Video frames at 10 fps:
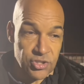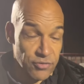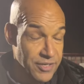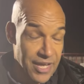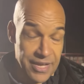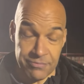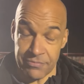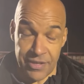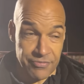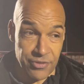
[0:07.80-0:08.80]
Tough
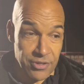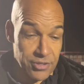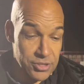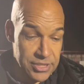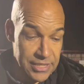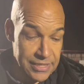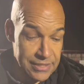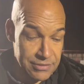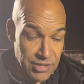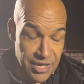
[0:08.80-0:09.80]
game. I thought
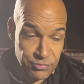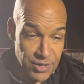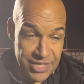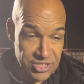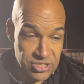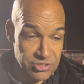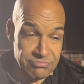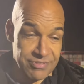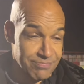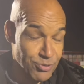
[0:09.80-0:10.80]
Hythe were
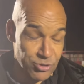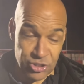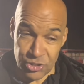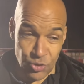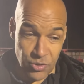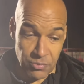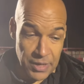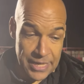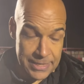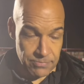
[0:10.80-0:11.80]
excellent, pushed us all the
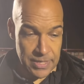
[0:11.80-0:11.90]
way.